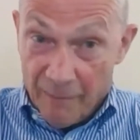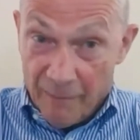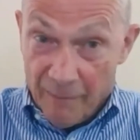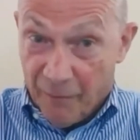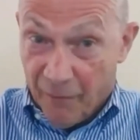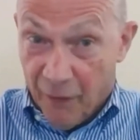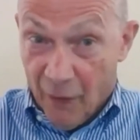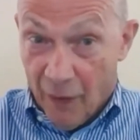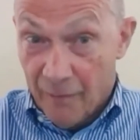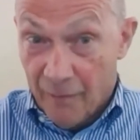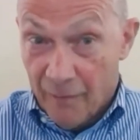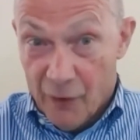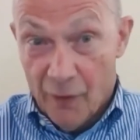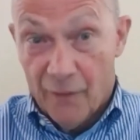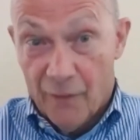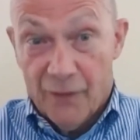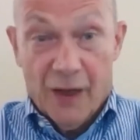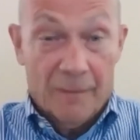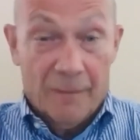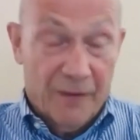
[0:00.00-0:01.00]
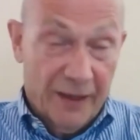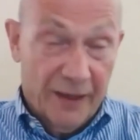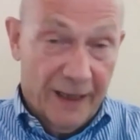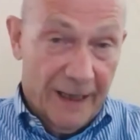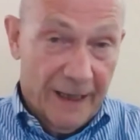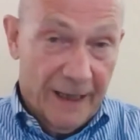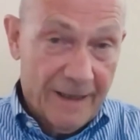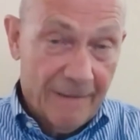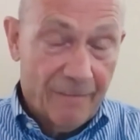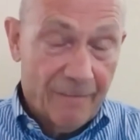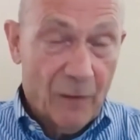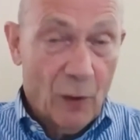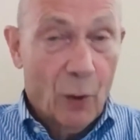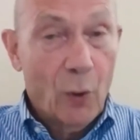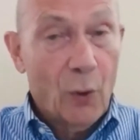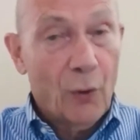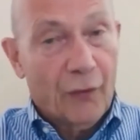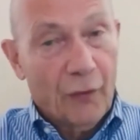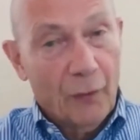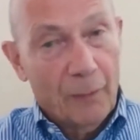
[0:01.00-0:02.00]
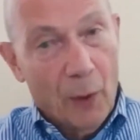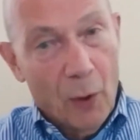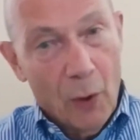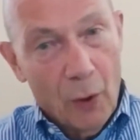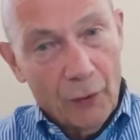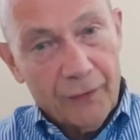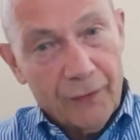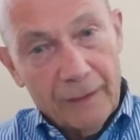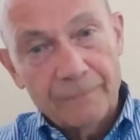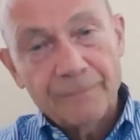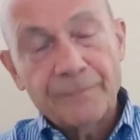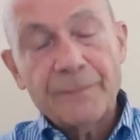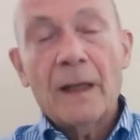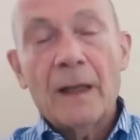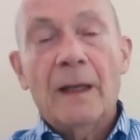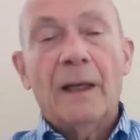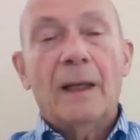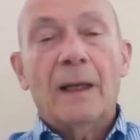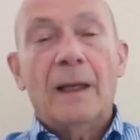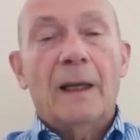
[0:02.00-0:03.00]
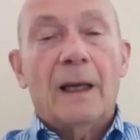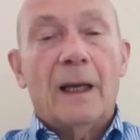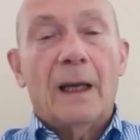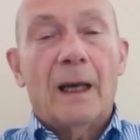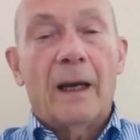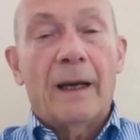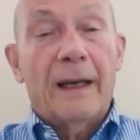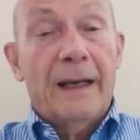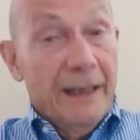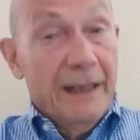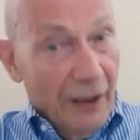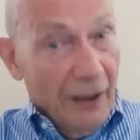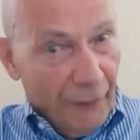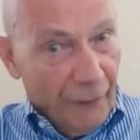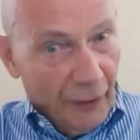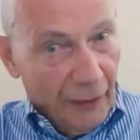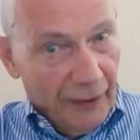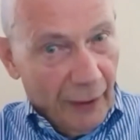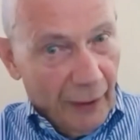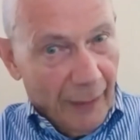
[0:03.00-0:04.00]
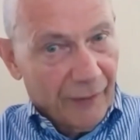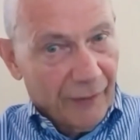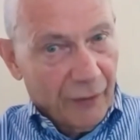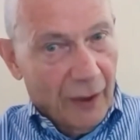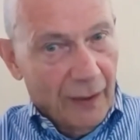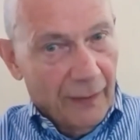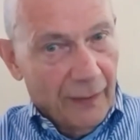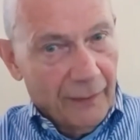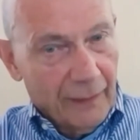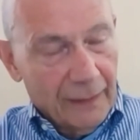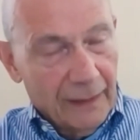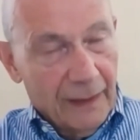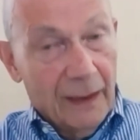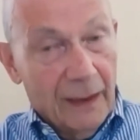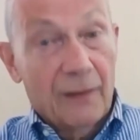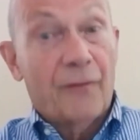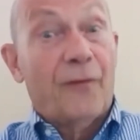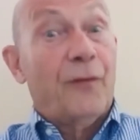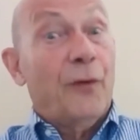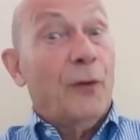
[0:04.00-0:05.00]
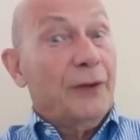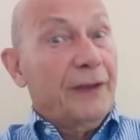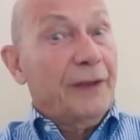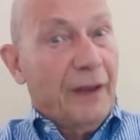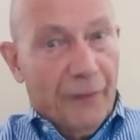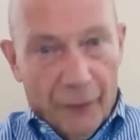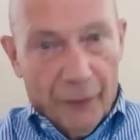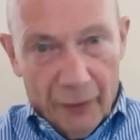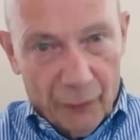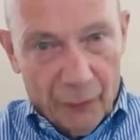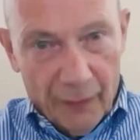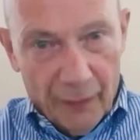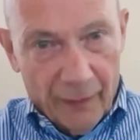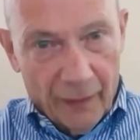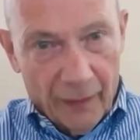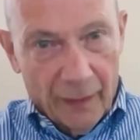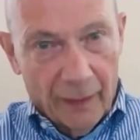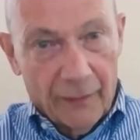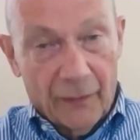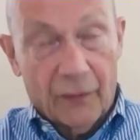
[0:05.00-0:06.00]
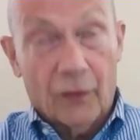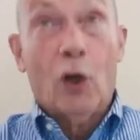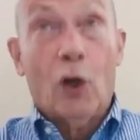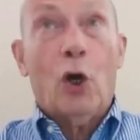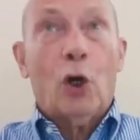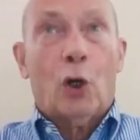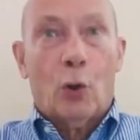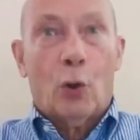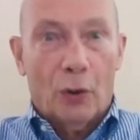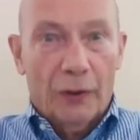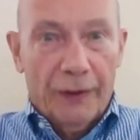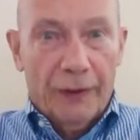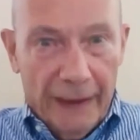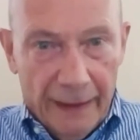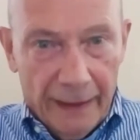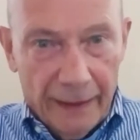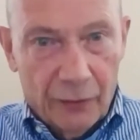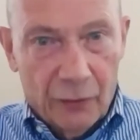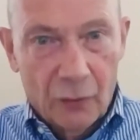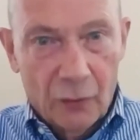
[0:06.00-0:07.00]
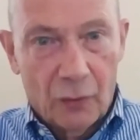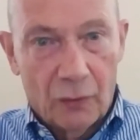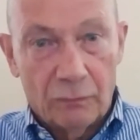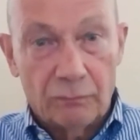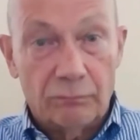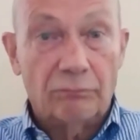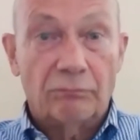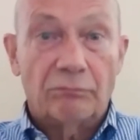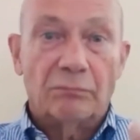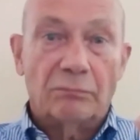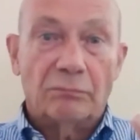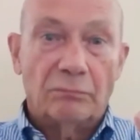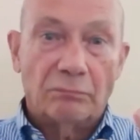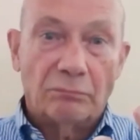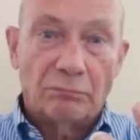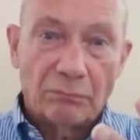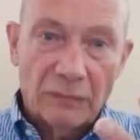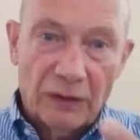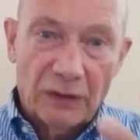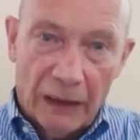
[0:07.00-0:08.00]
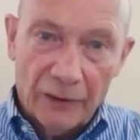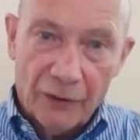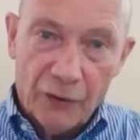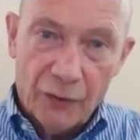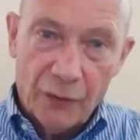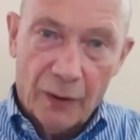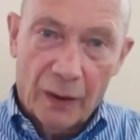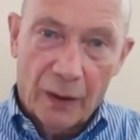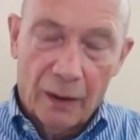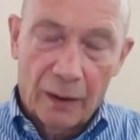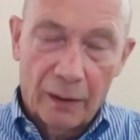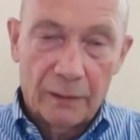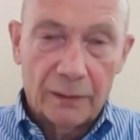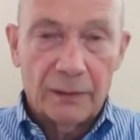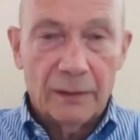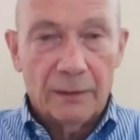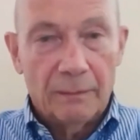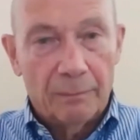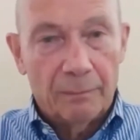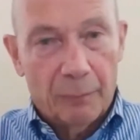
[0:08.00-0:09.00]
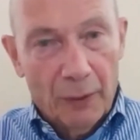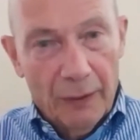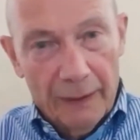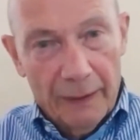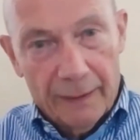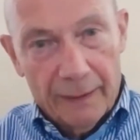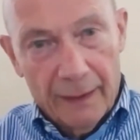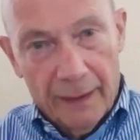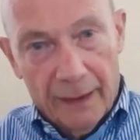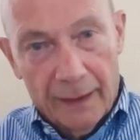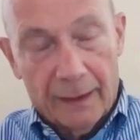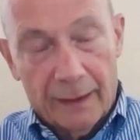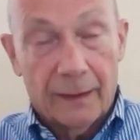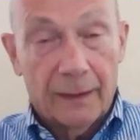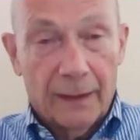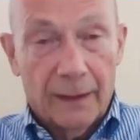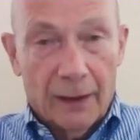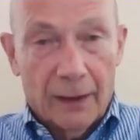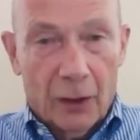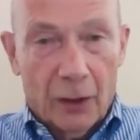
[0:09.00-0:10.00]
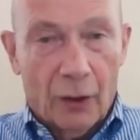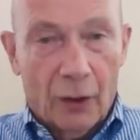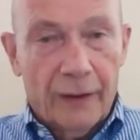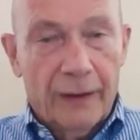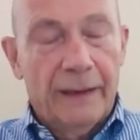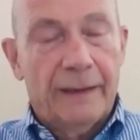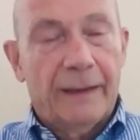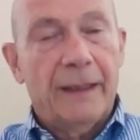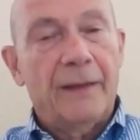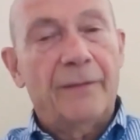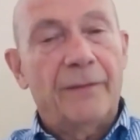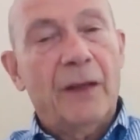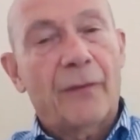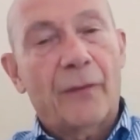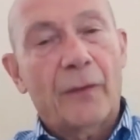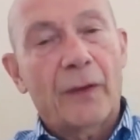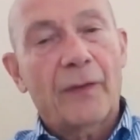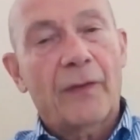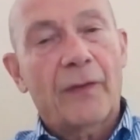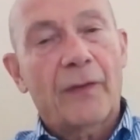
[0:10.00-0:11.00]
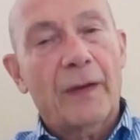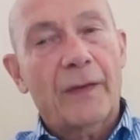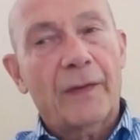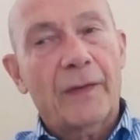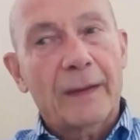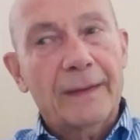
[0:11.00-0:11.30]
forms of subsidies or support in different directions for different reasons, according to cultural, political, cognitive differences.